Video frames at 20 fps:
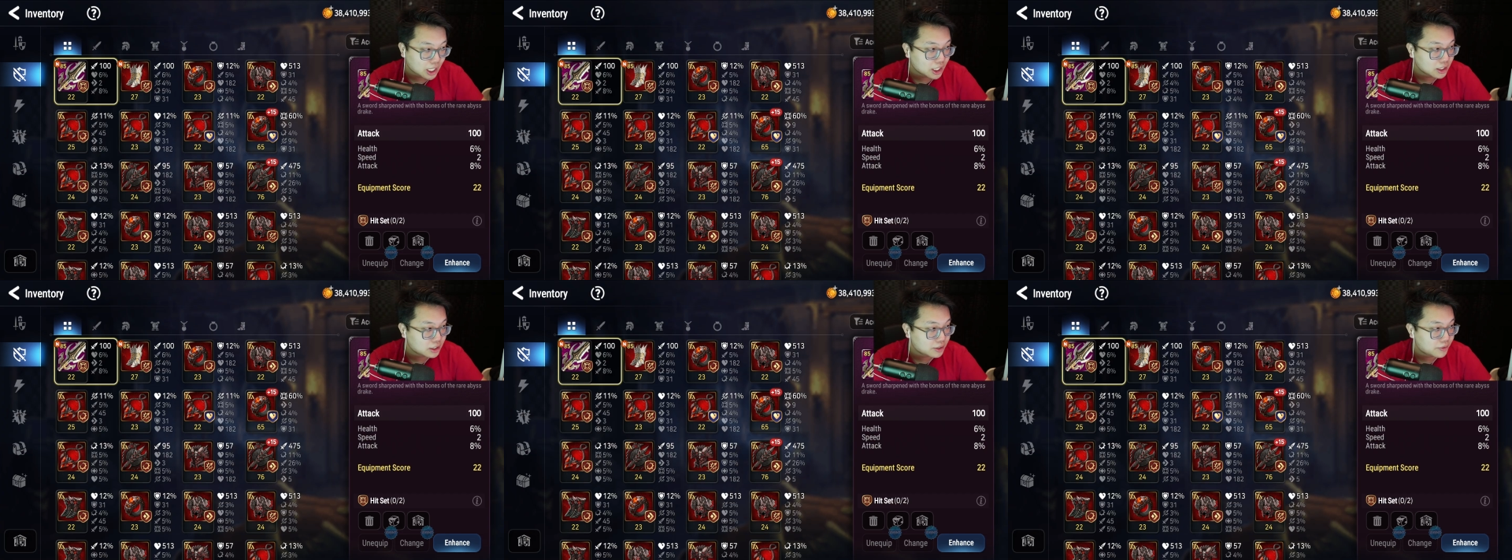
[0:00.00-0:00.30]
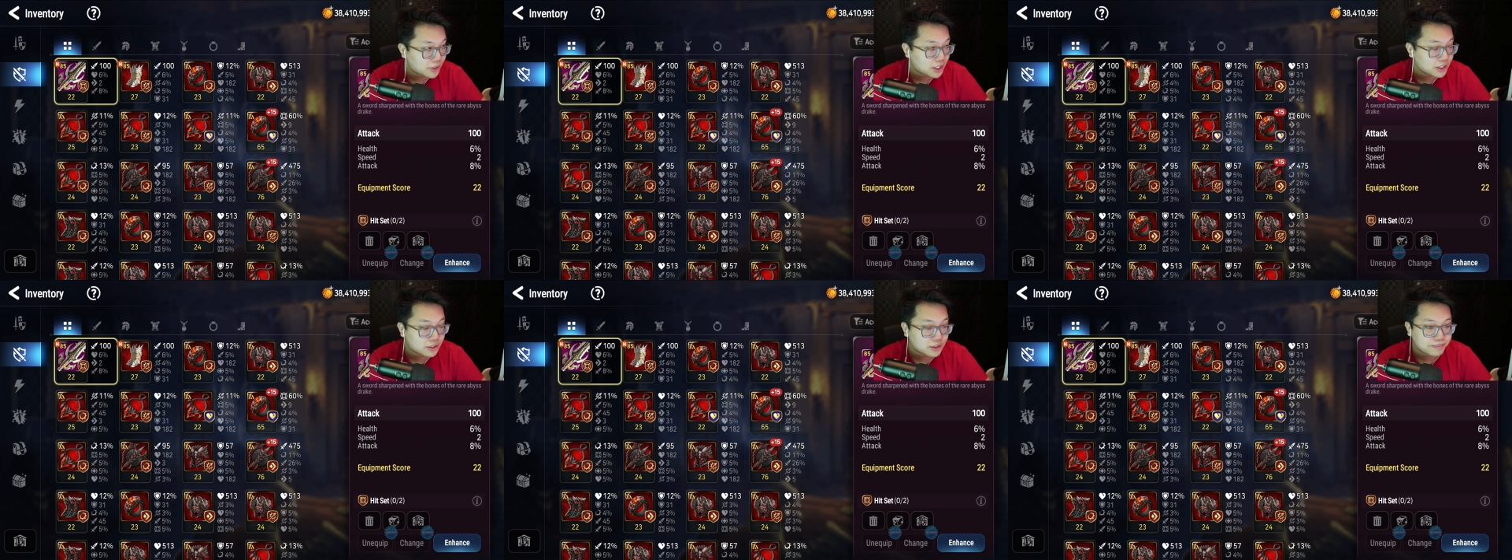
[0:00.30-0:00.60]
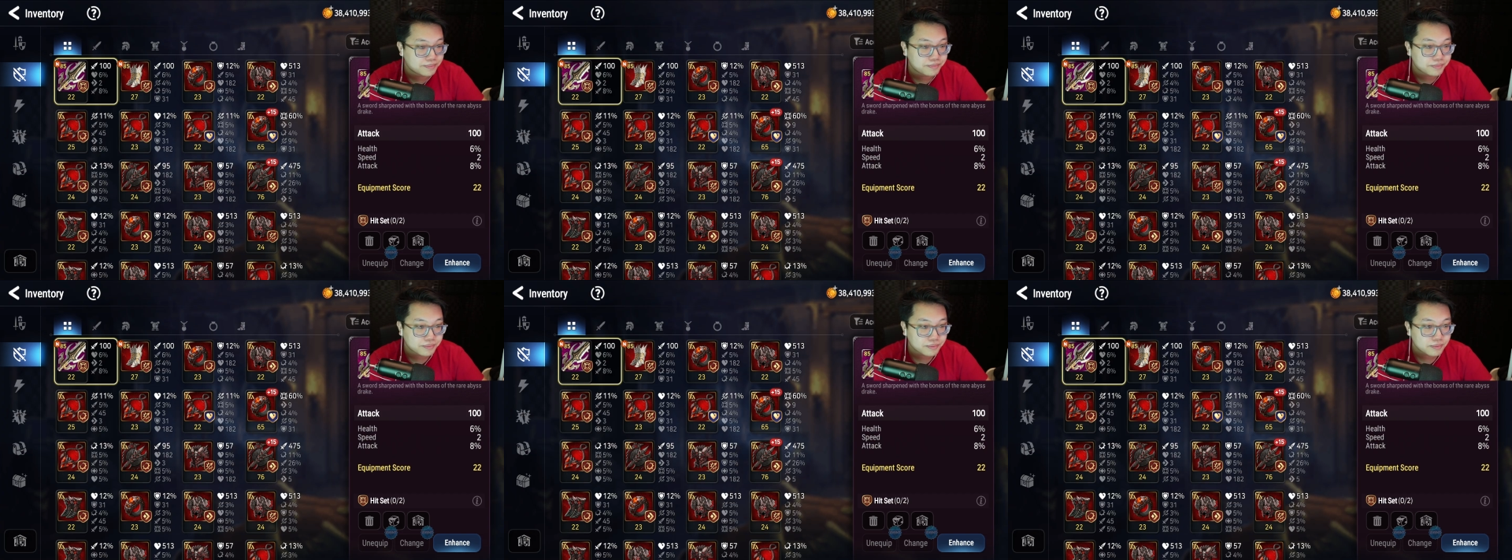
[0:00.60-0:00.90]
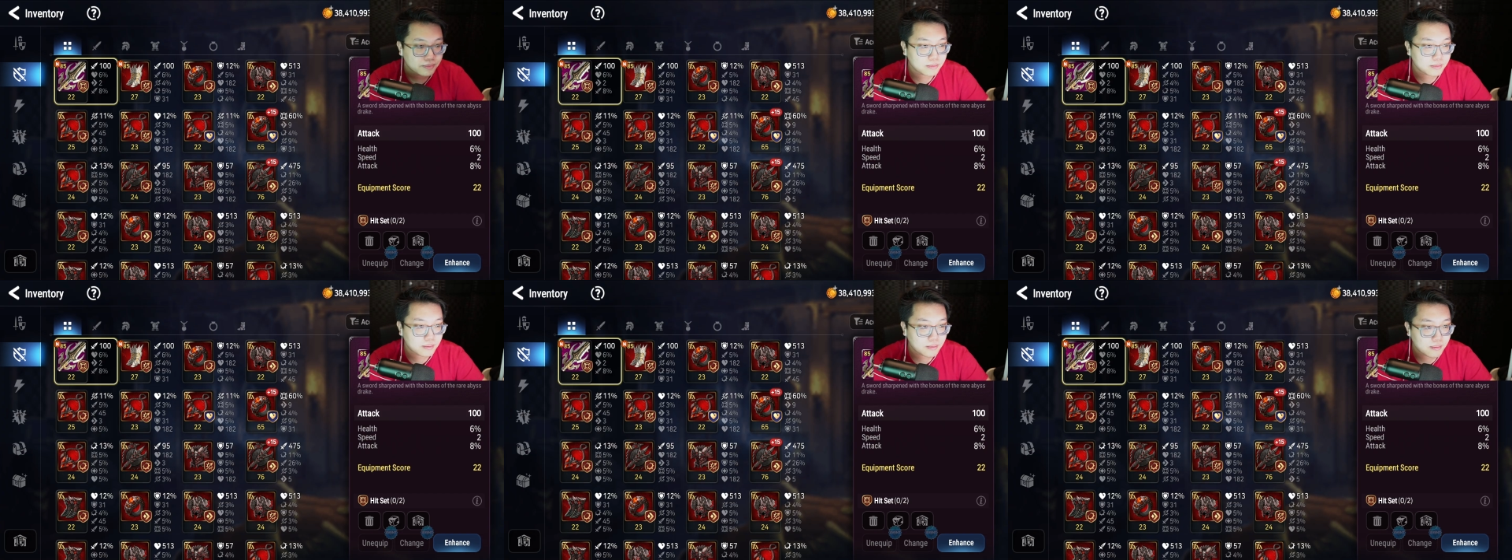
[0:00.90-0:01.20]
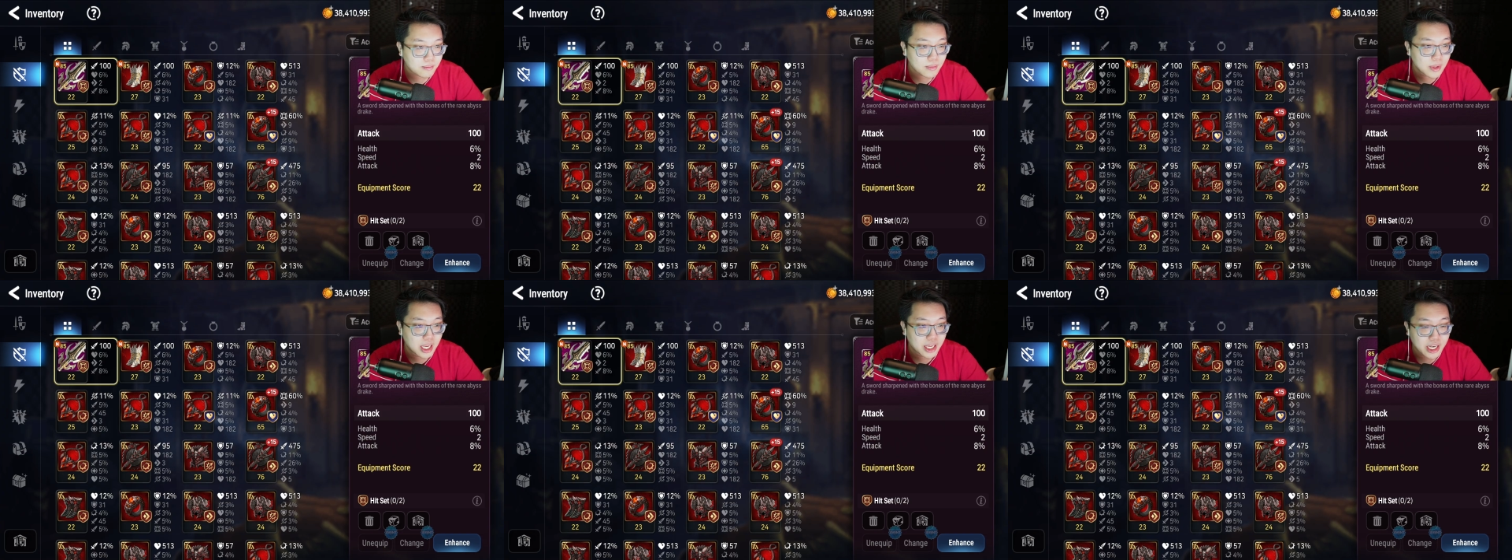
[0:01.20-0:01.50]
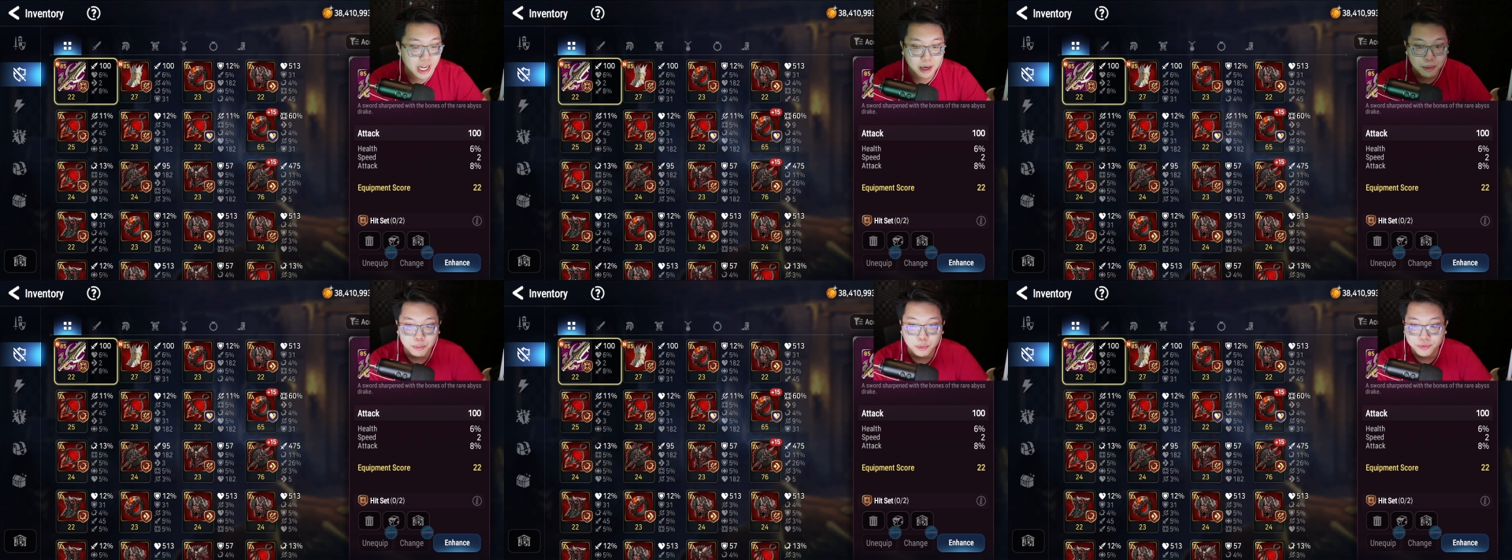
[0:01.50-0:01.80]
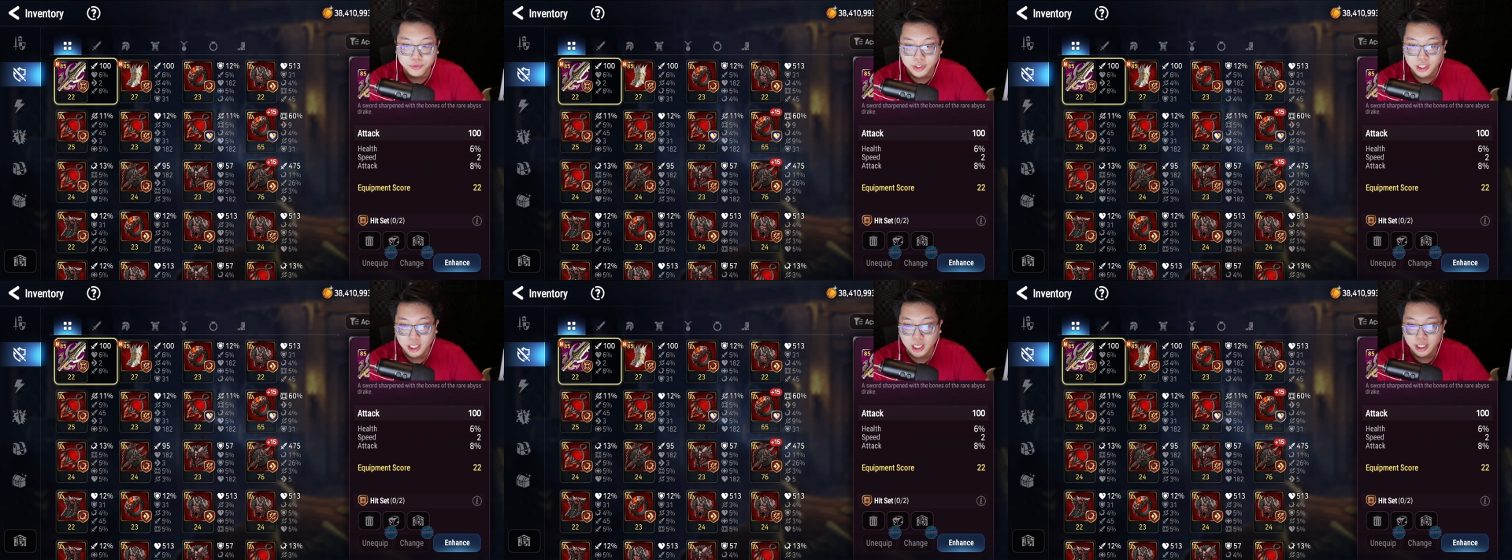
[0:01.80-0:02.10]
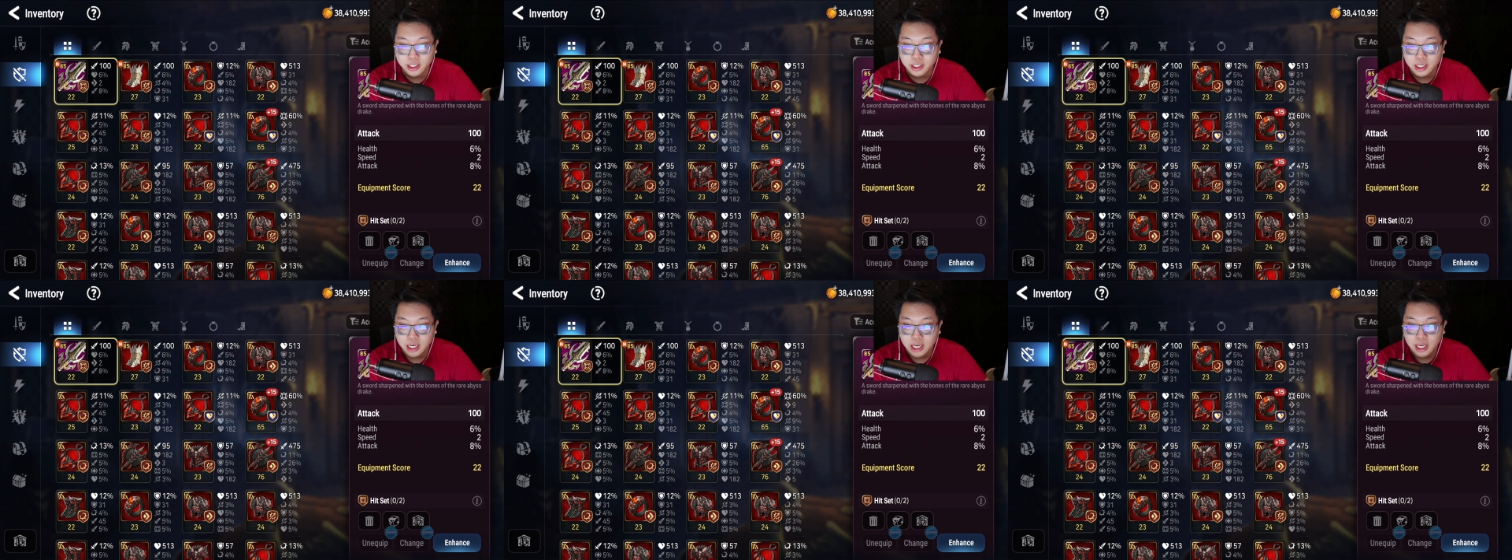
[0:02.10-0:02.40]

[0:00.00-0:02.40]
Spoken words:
of this. Now, moving on,